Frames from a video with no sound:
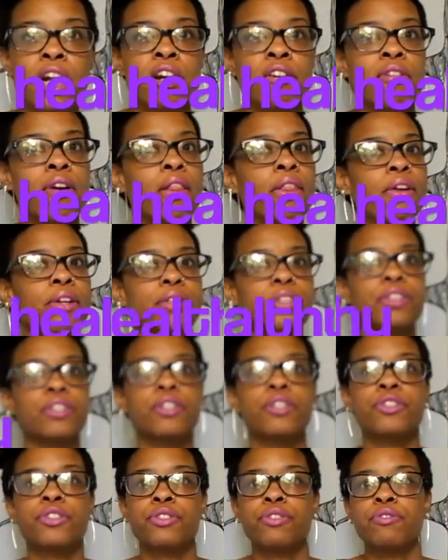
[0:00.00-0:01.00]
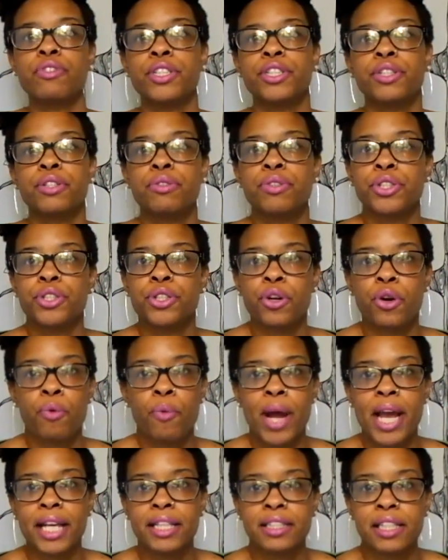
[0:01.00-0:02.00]
whether it's to reduce your
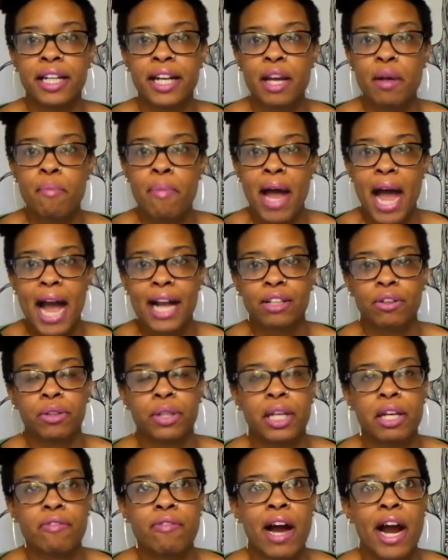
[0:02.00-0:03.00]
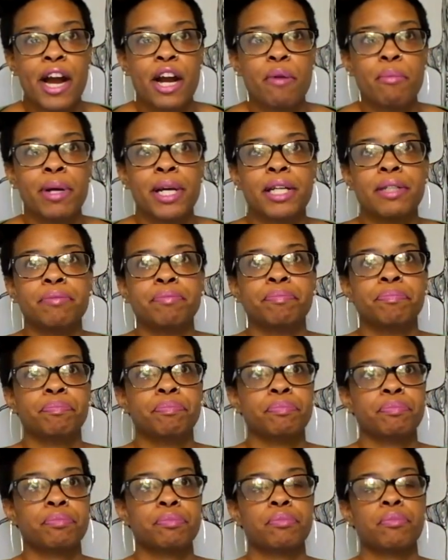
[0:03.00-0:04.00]
waste and impact on the environment,
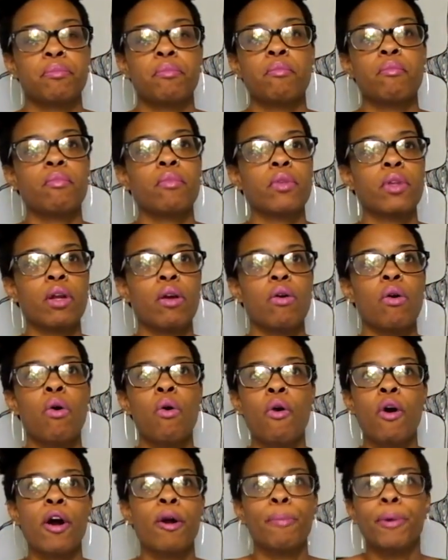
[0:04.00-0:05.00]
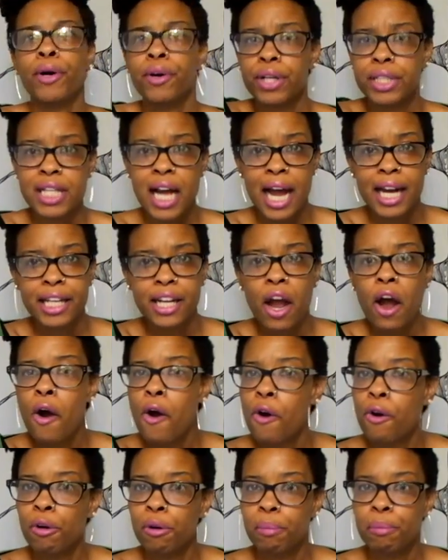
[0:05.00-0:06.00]
or build a tiny
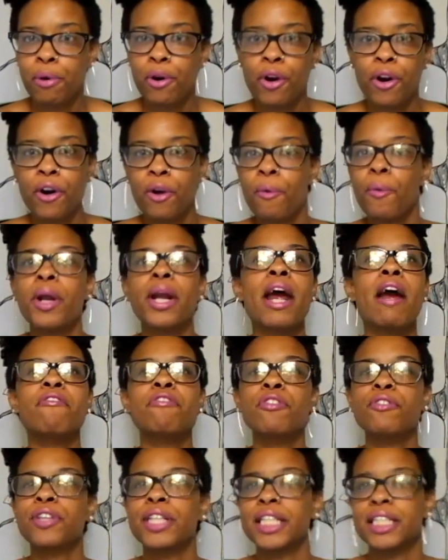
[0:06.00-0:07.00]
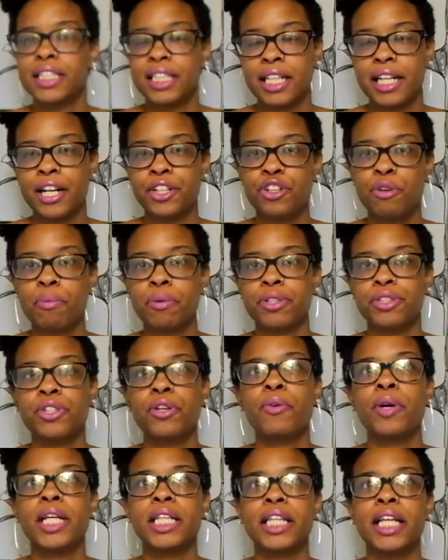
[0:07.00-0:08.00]
home, or whatever reason that you're
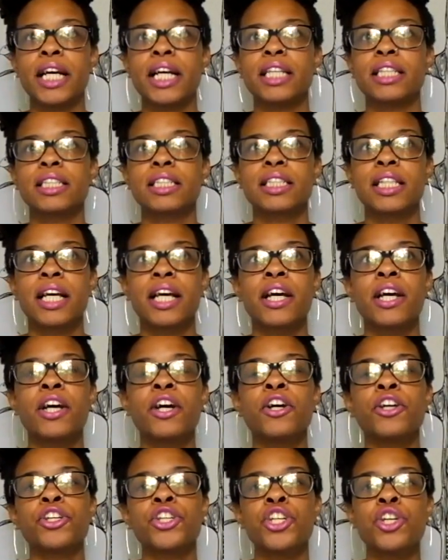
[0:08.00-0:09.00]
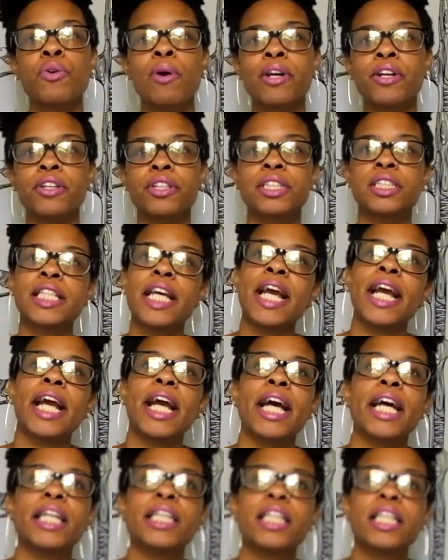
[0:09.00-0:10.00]
pursuing this, you
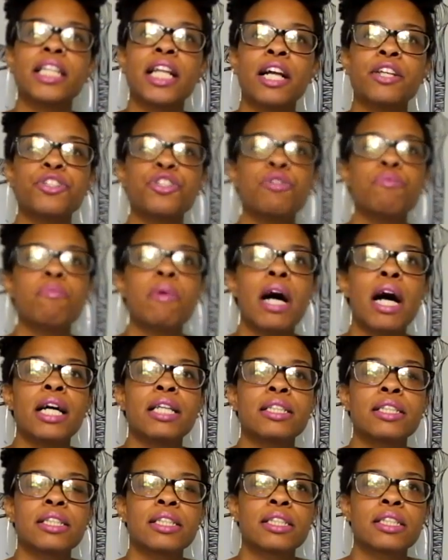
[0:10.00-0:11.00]
understand that you must